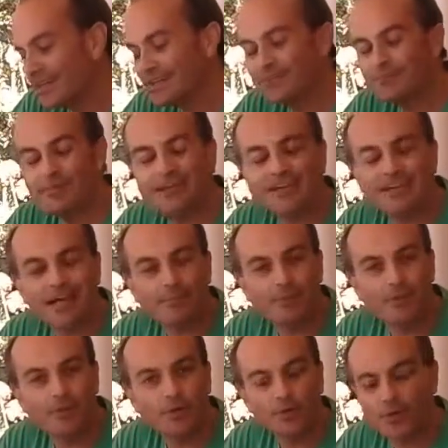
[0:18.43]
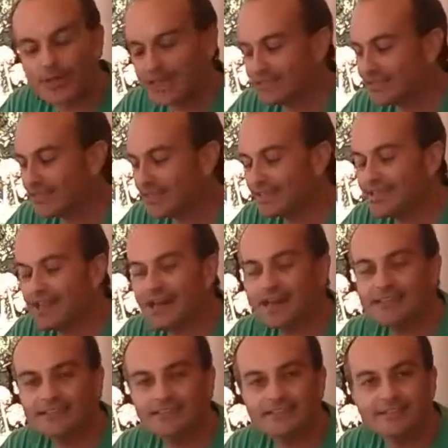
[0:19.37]
It's been a couple of weeks that
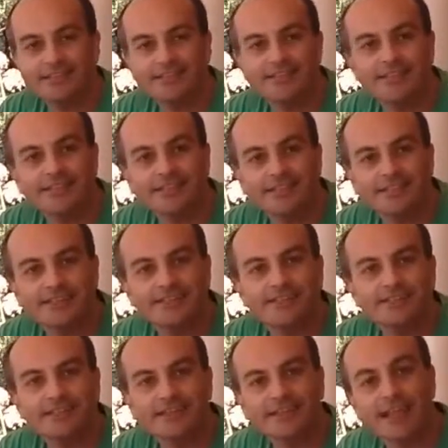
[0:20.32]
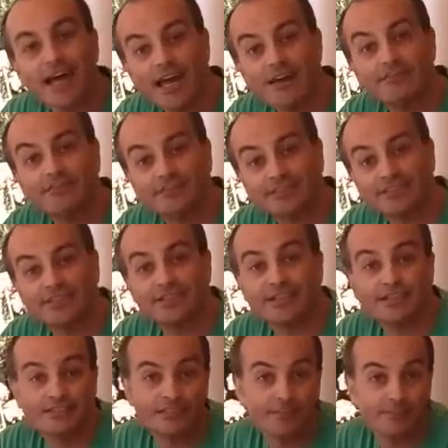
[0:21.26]
I have
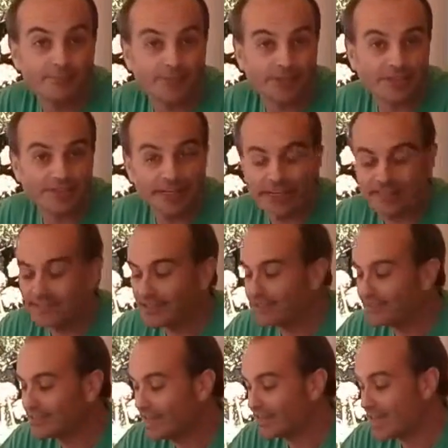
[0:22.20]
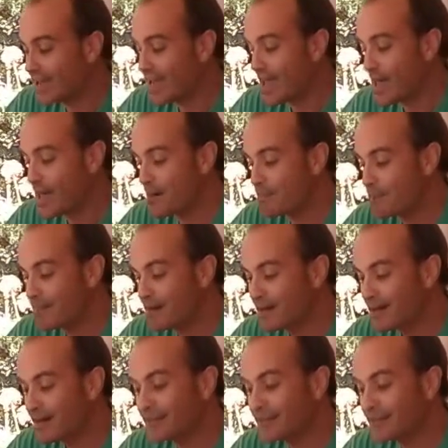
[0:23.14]
started pretending that I am